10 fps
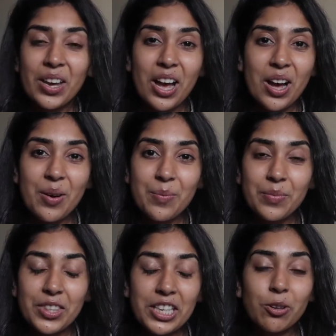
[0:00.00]

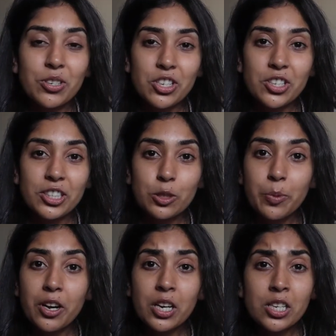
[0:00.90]
the audition
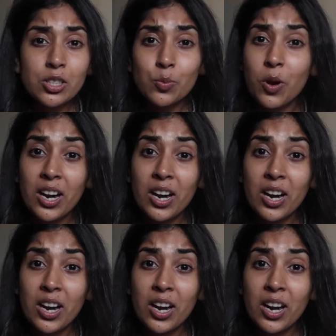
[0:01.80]
experience,